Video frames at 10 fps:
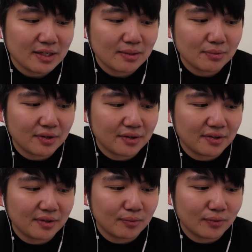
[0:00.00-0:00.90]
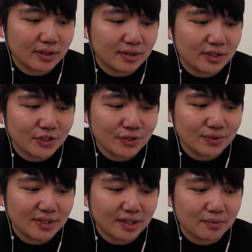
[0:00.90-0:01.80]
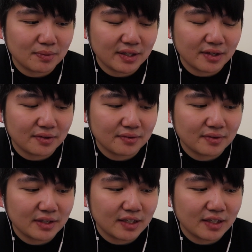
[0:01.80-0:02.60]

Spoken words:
a number other than 1 and choose another player.